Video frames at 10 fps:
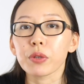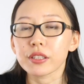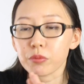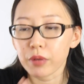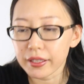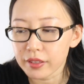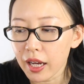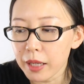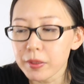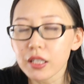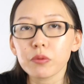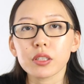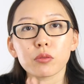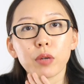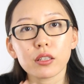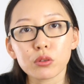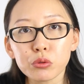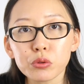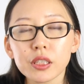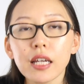with the right timing, with the right
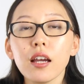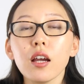tools,